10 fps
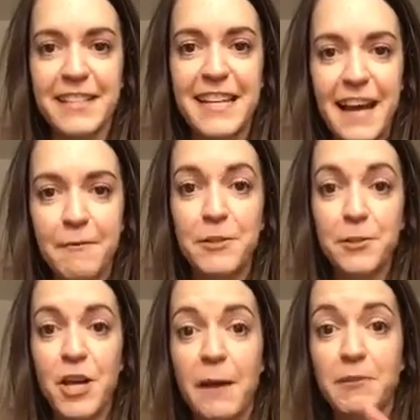now is your
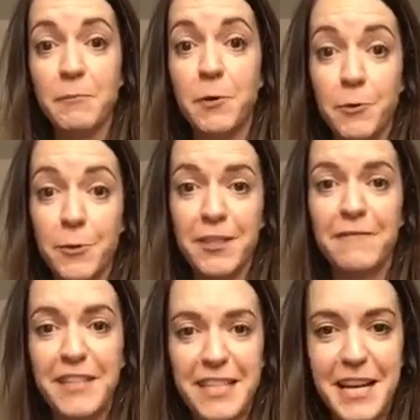time to pause the
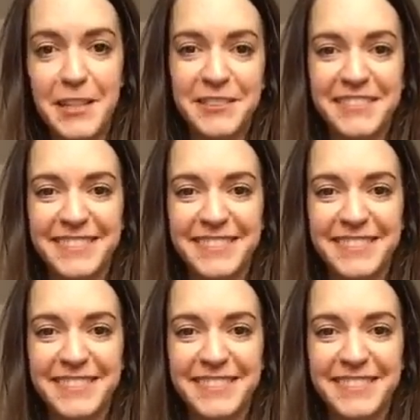video.